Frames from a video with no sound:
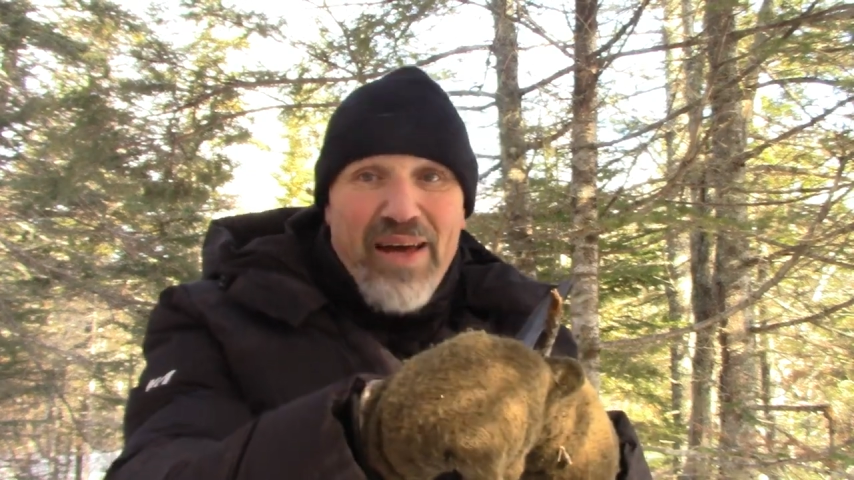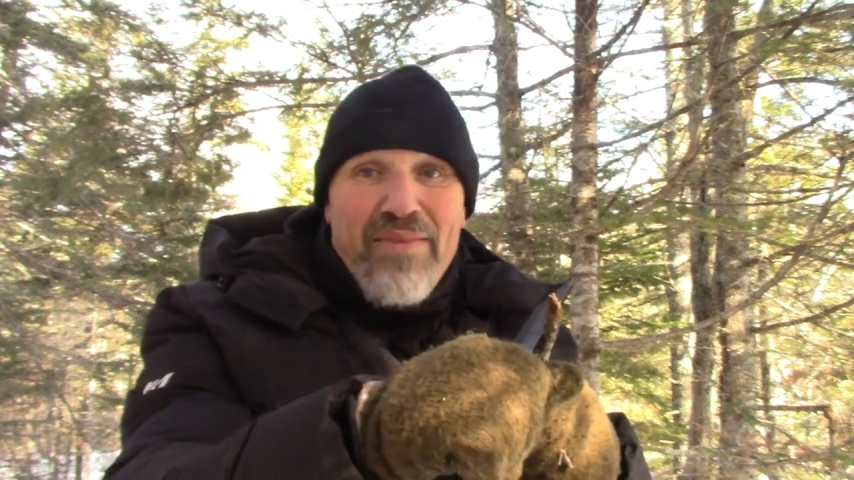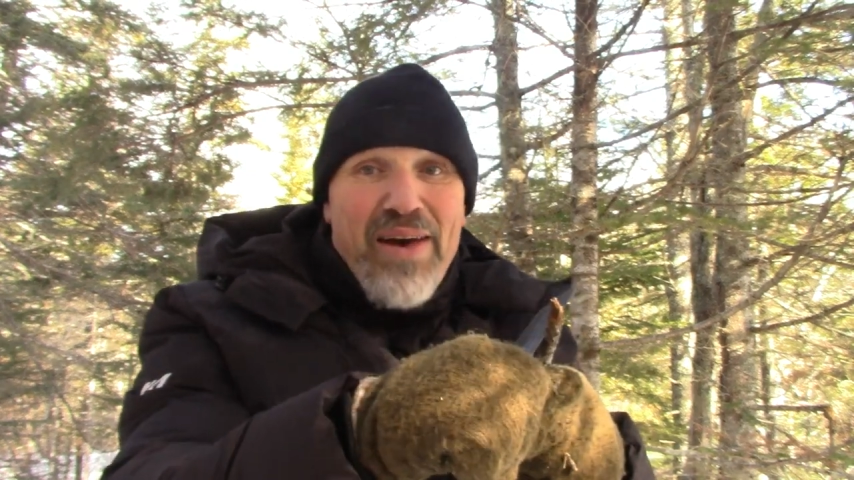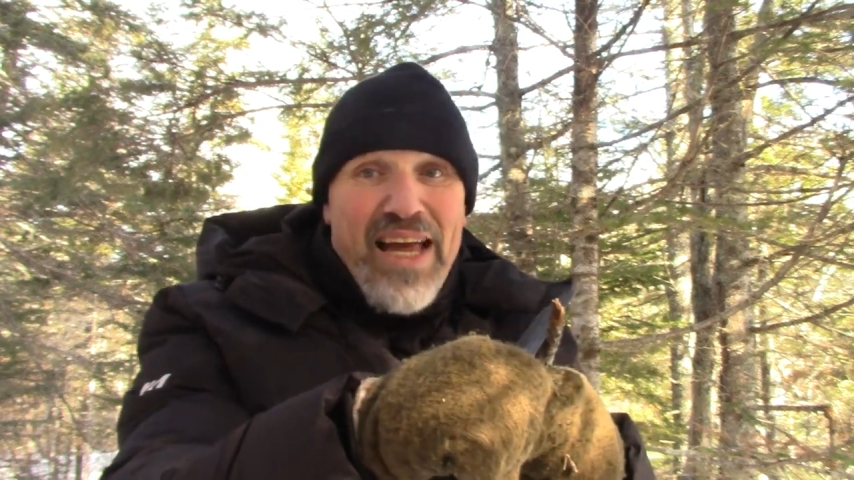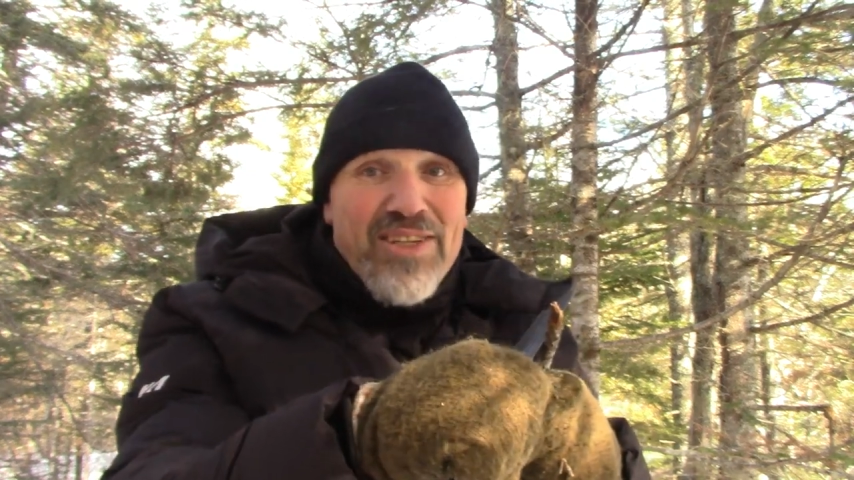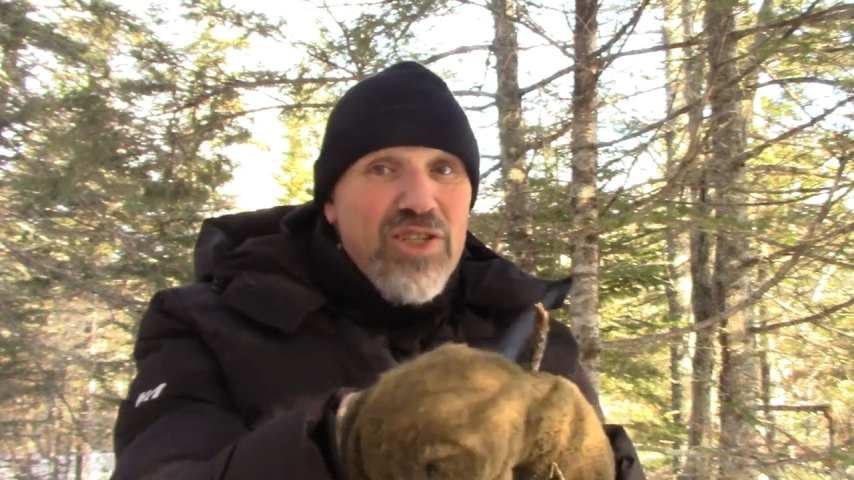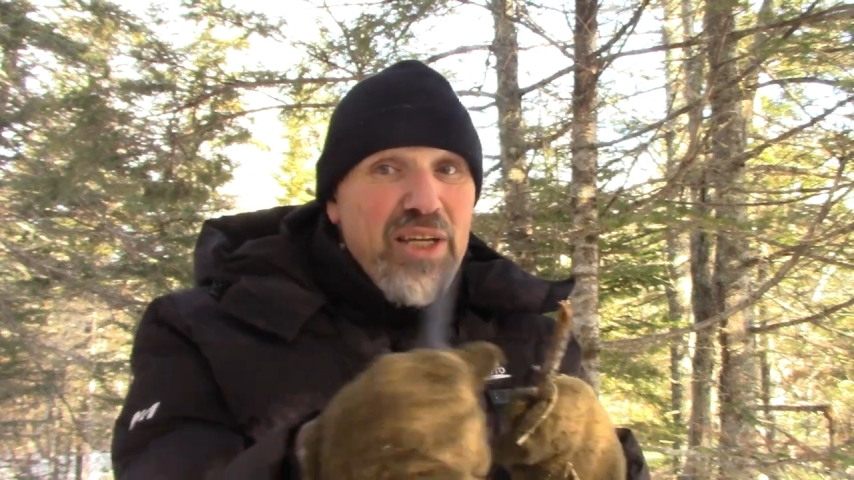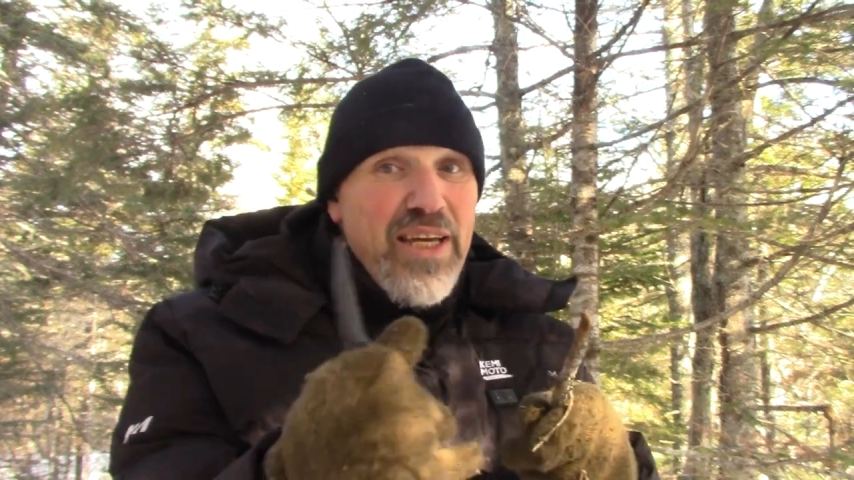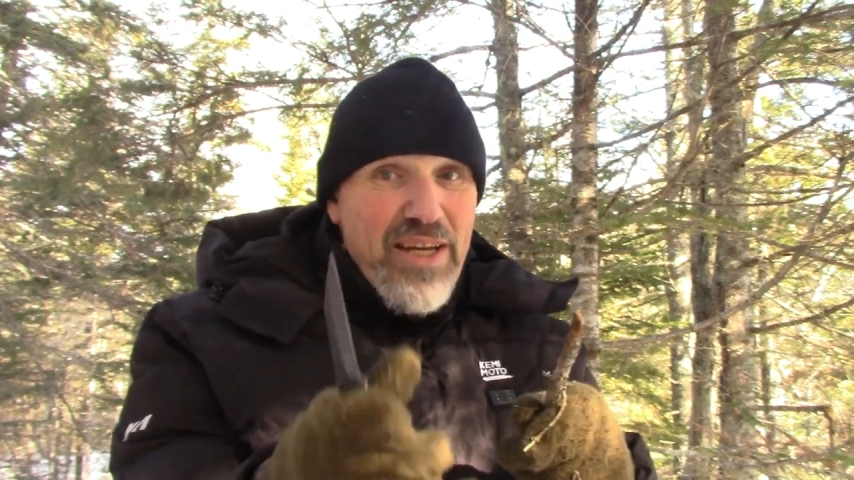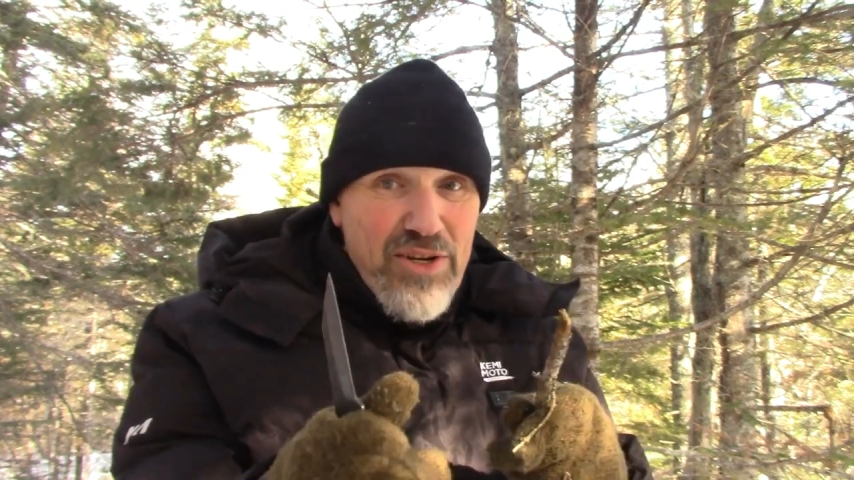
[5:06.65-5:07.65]
I've
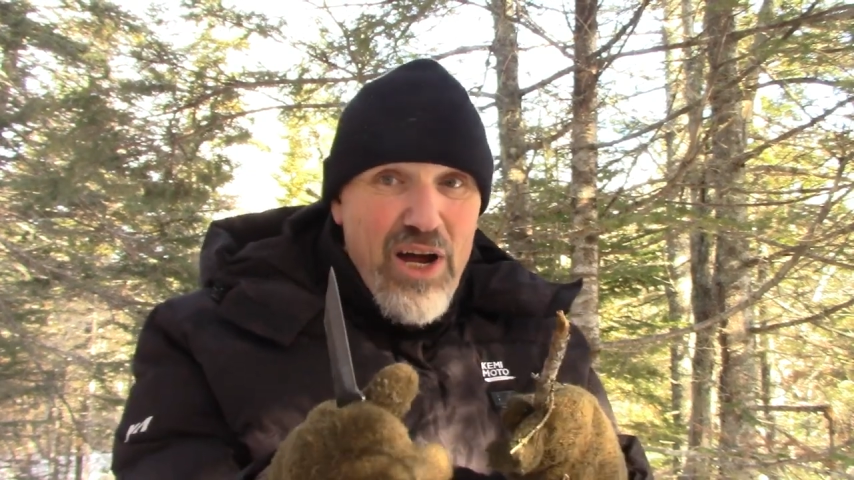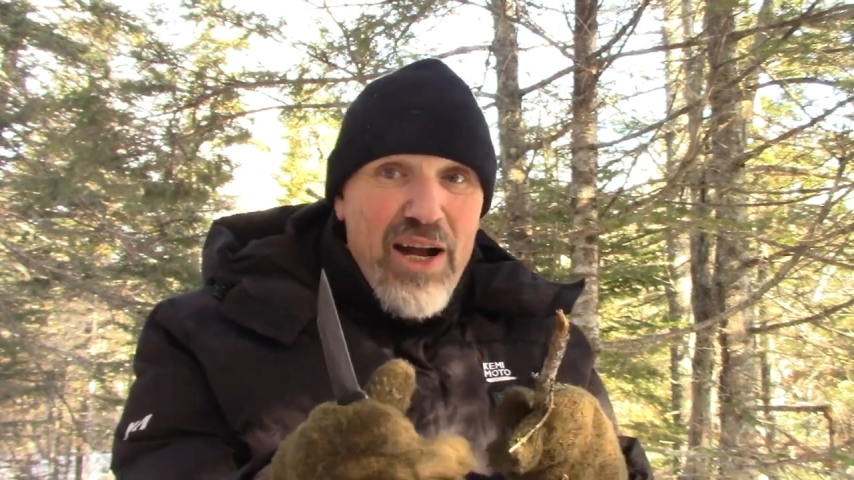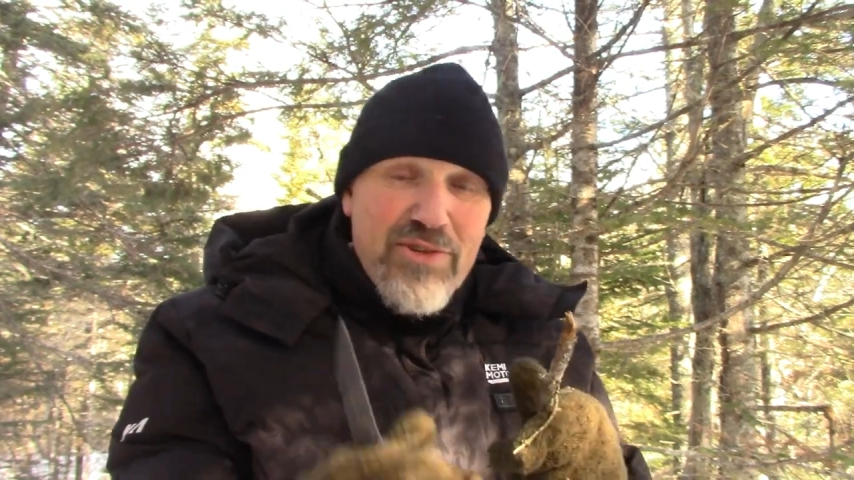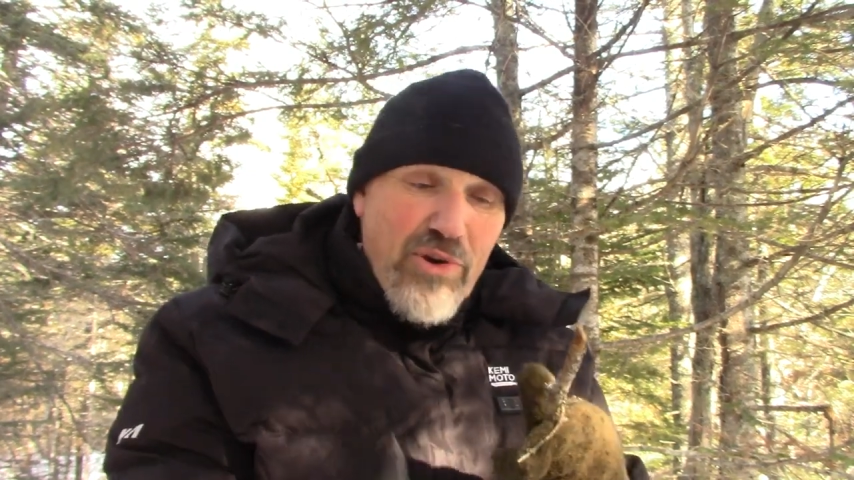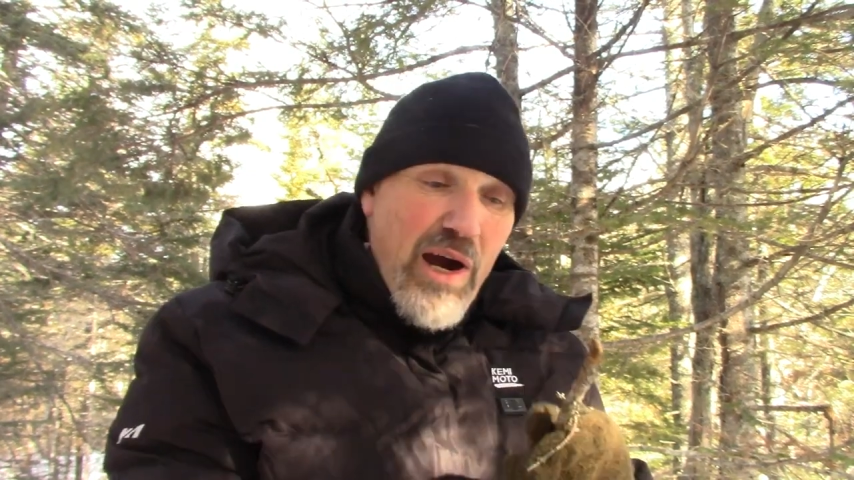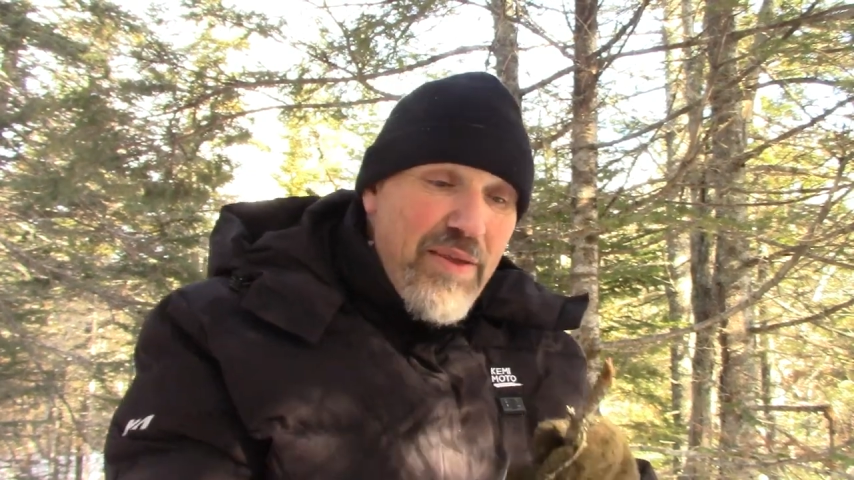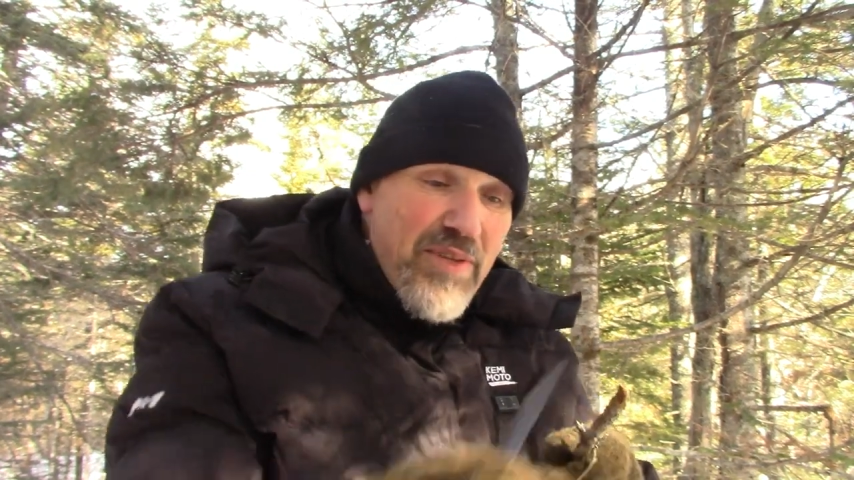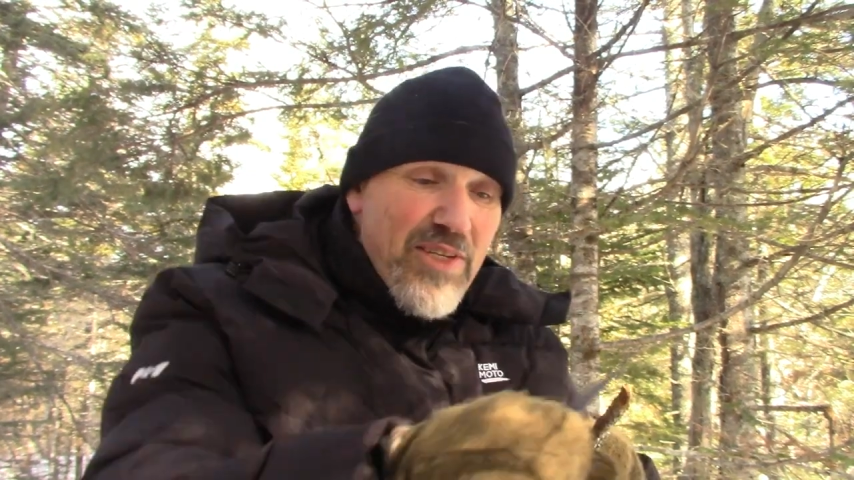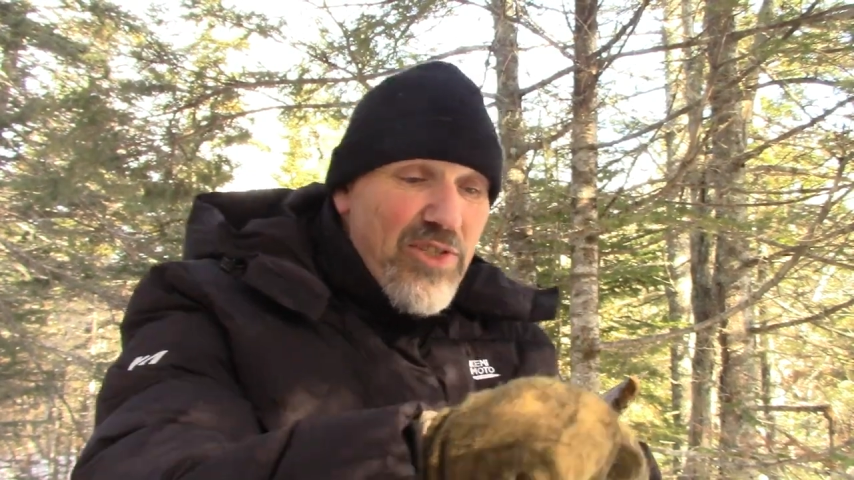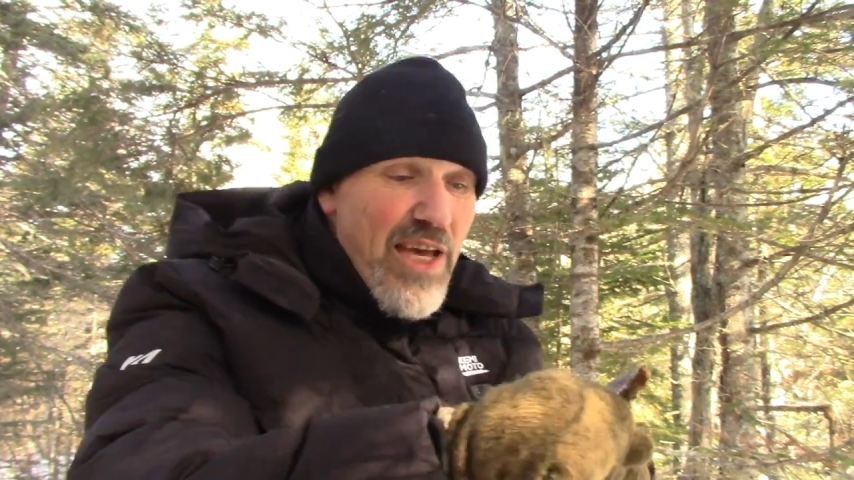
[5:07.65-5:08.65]
actually not tried
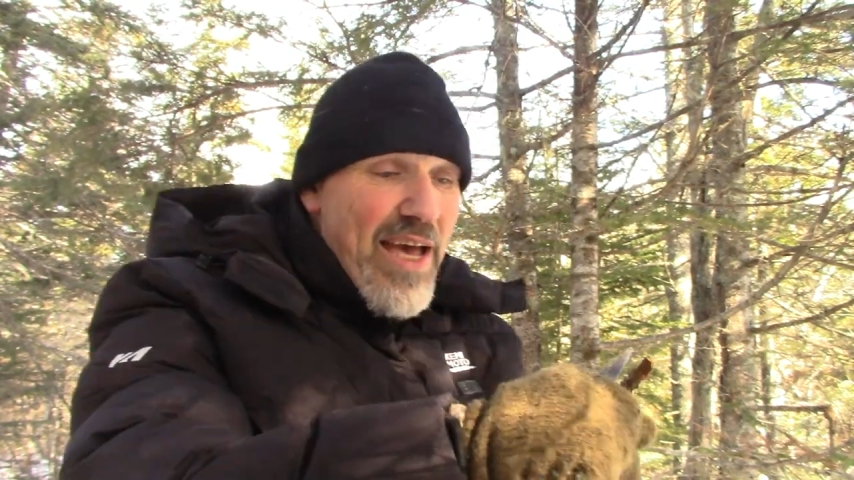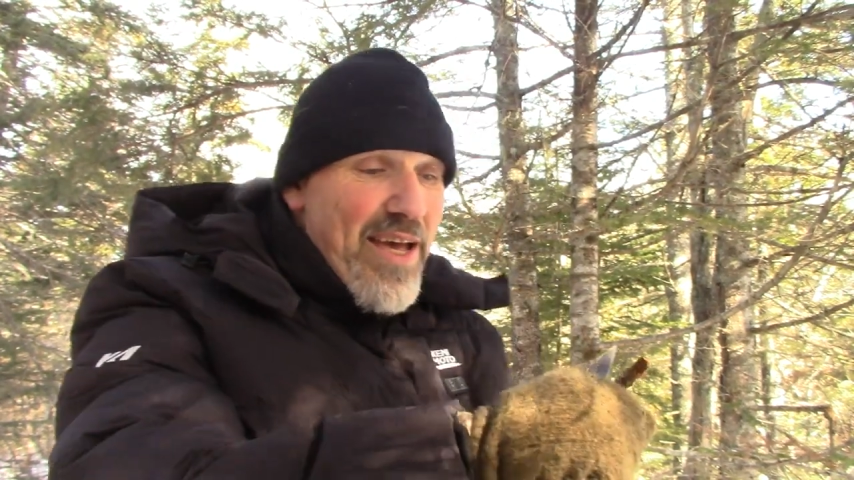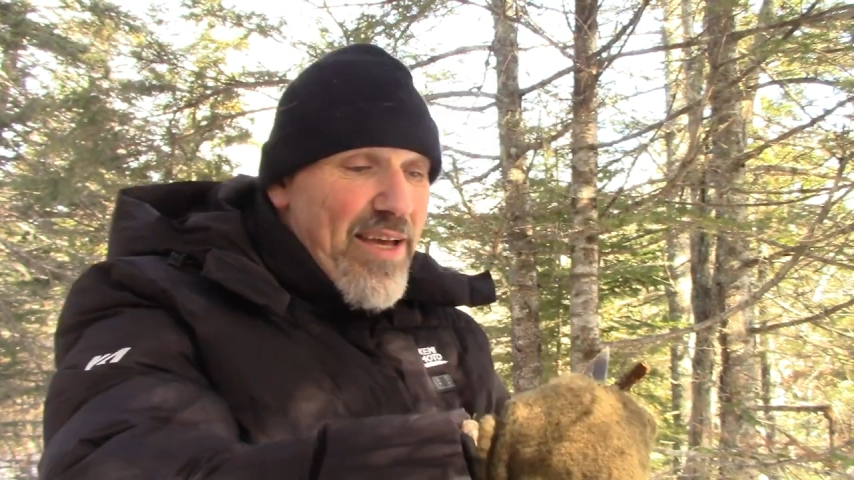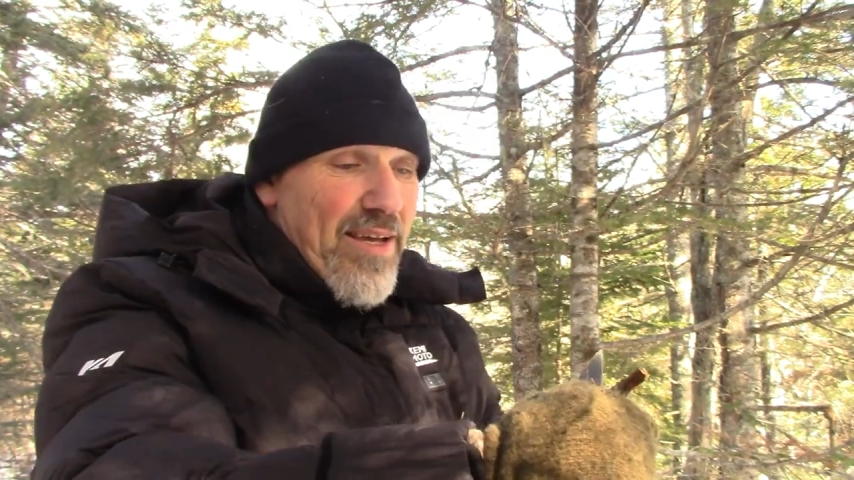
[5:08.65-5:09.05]
this yet.